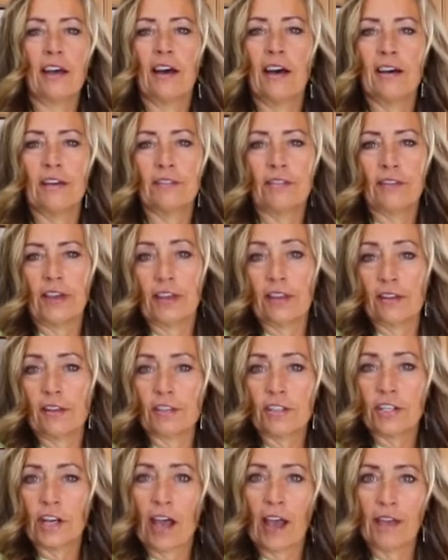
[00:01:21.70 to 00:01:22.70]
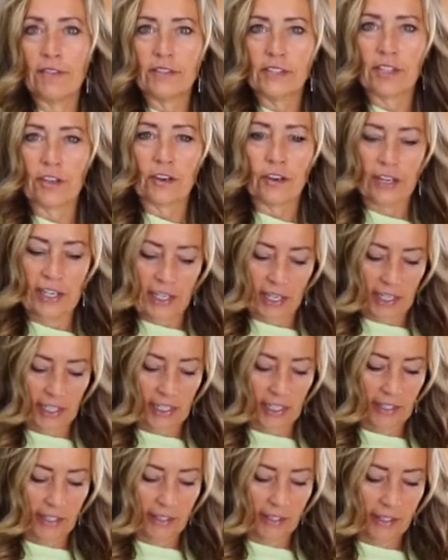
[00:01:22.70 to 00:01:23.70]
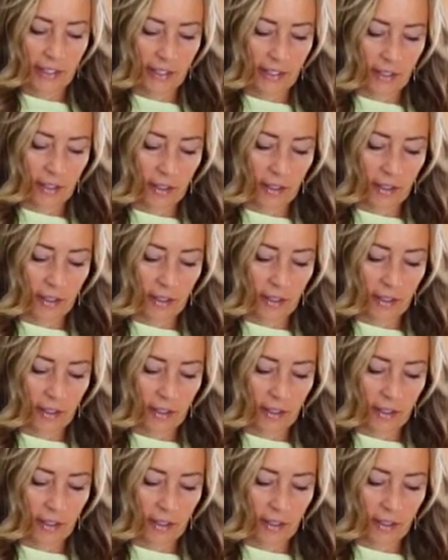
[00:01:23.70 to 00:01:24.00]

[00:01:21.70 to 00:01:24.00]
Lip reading: of either chives or green onions.